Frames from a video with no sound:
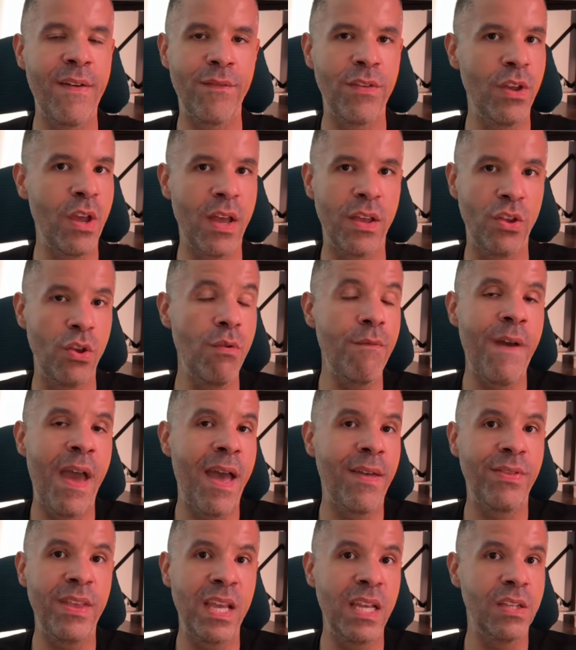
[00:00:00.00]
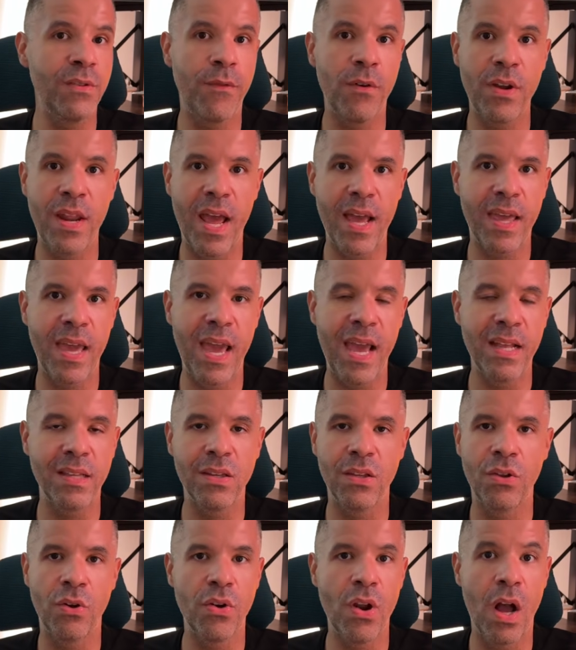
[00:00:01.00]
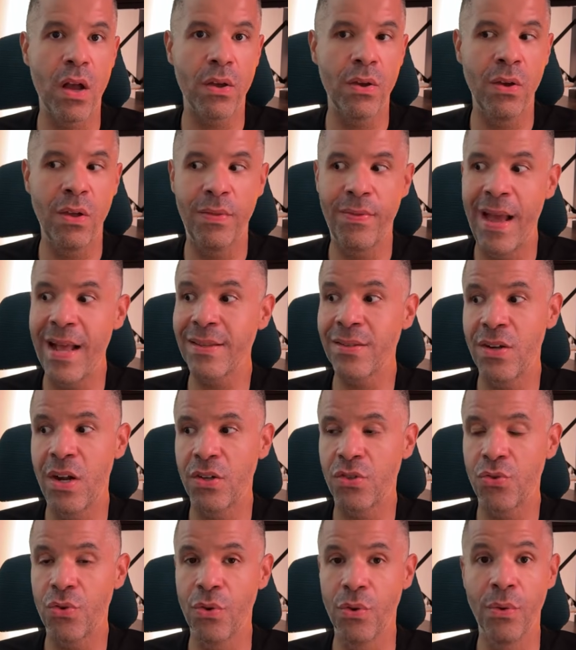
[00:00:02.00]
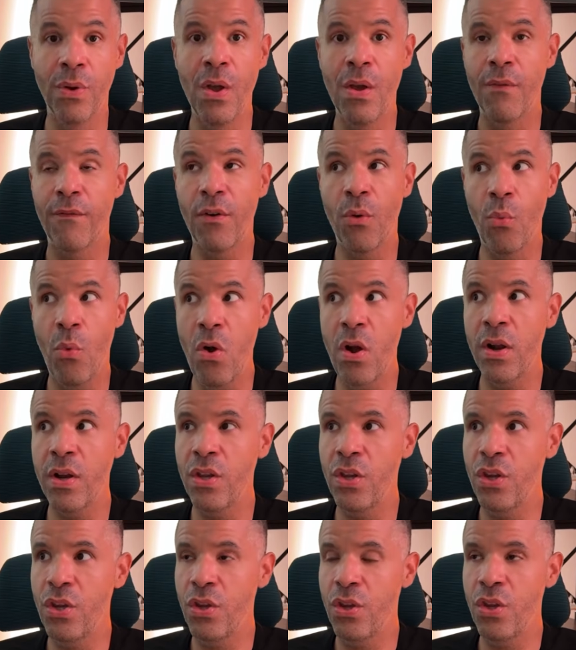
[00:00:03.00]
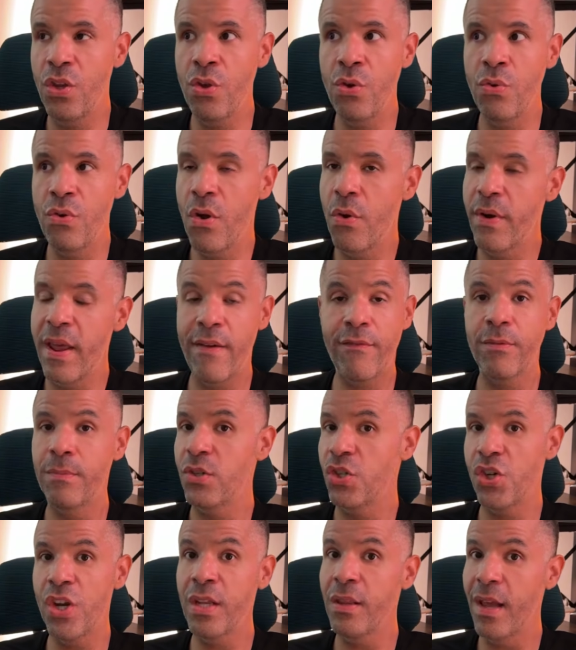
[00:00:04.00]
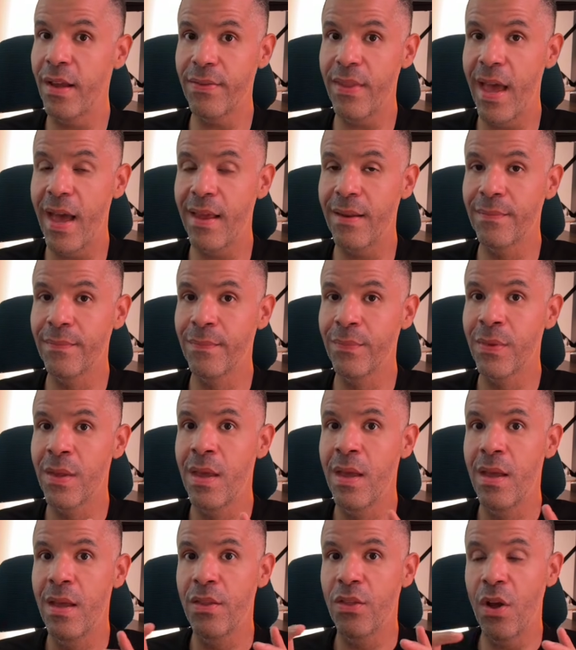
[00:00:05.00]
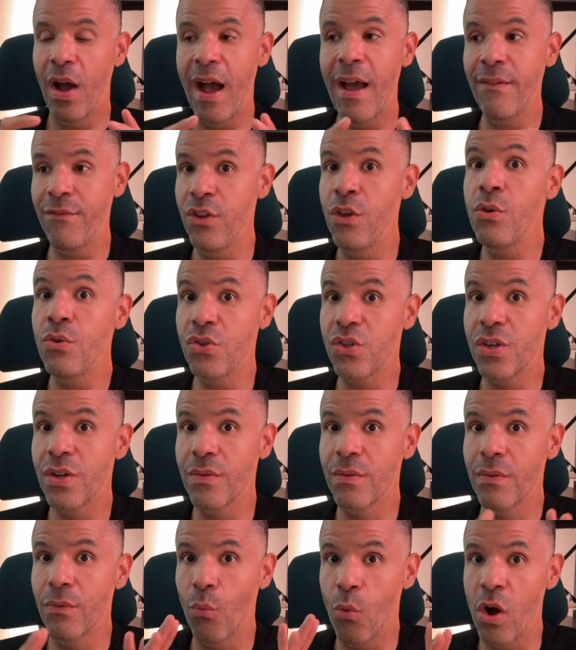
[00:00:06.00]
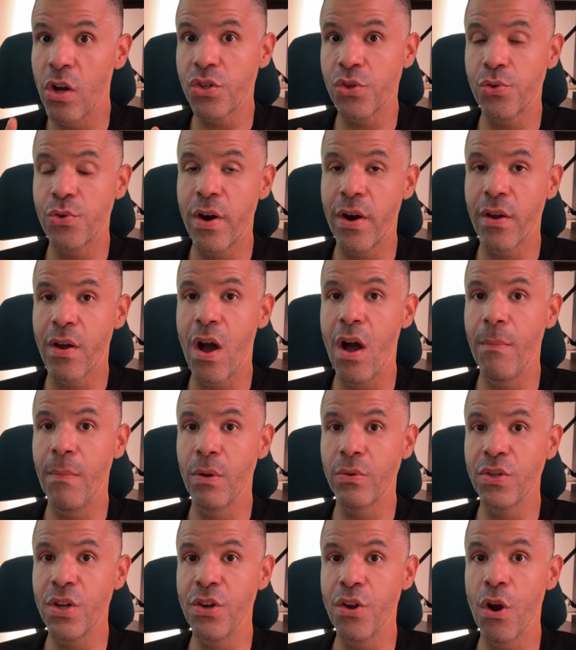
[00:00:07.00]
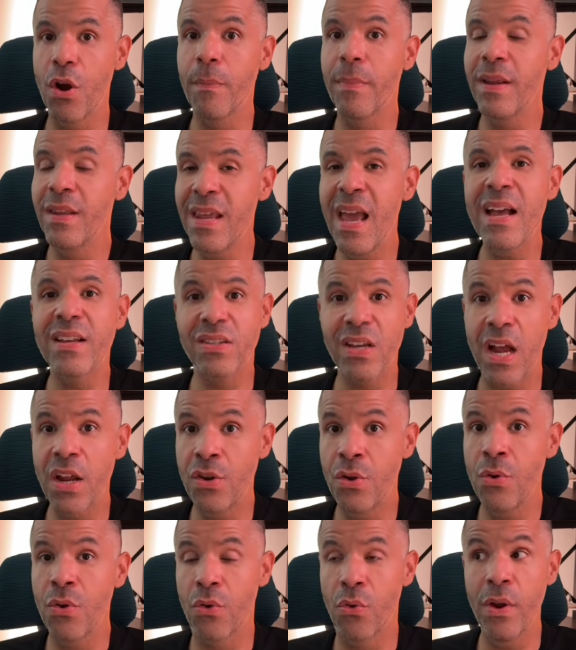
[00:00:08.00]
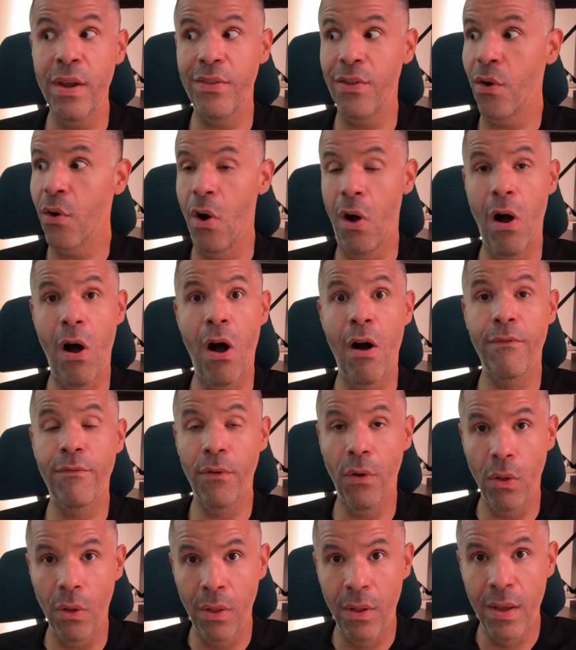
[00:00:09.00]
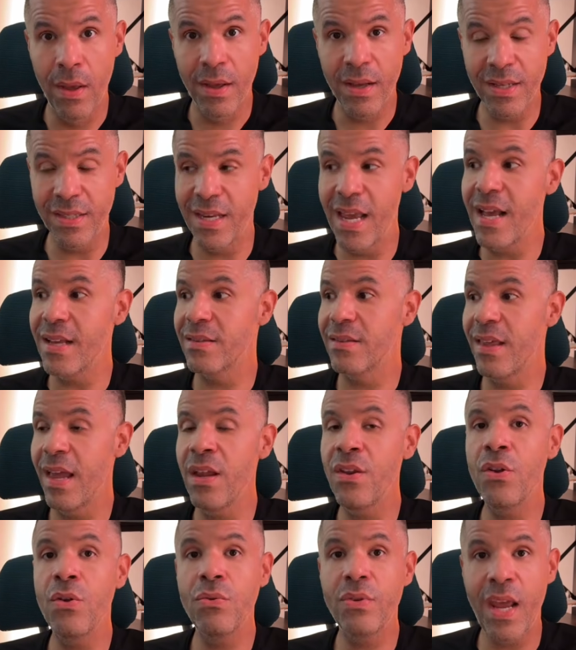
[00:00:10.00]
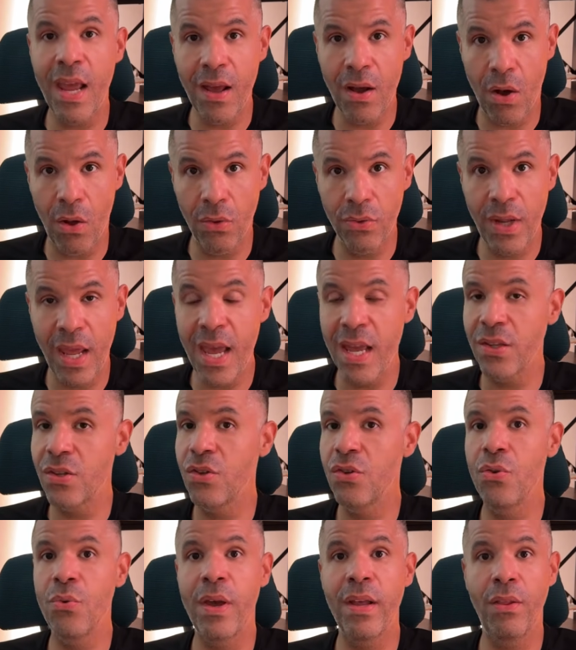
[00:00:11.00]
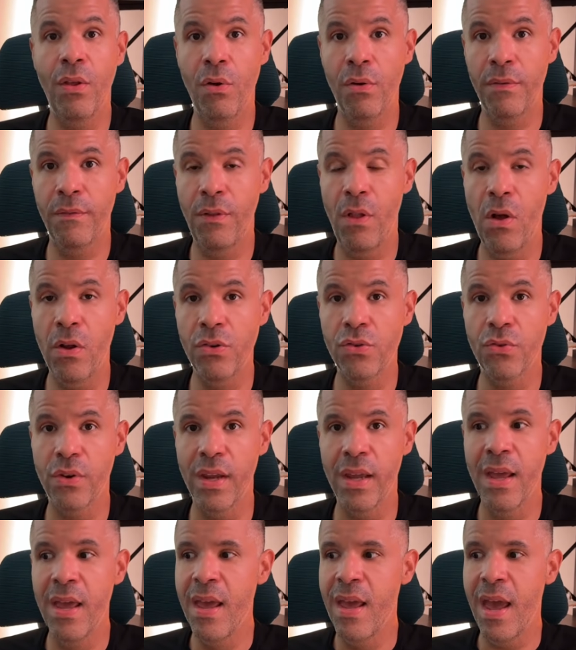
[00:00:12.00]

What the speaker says: you've had these for decades and they're not good. That's not true. For one, you don't have a machine like that. I've used washer dryer combos in Europe, and yes, I do agree, they're awful. Because yes, they do take all day to do a load of laundry,